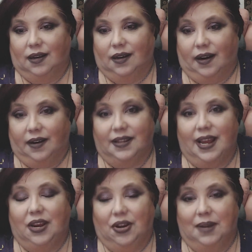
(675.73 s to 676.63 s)
Are
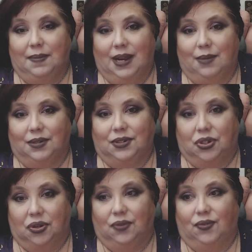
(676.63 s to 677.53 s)
they going to be able
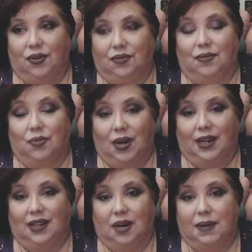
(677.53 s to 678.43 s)
to vote one
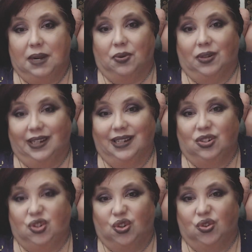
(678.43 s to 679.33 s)
of their people
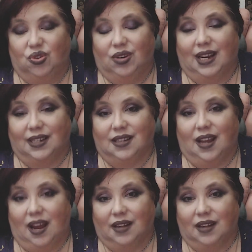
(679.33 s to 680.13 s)
into as the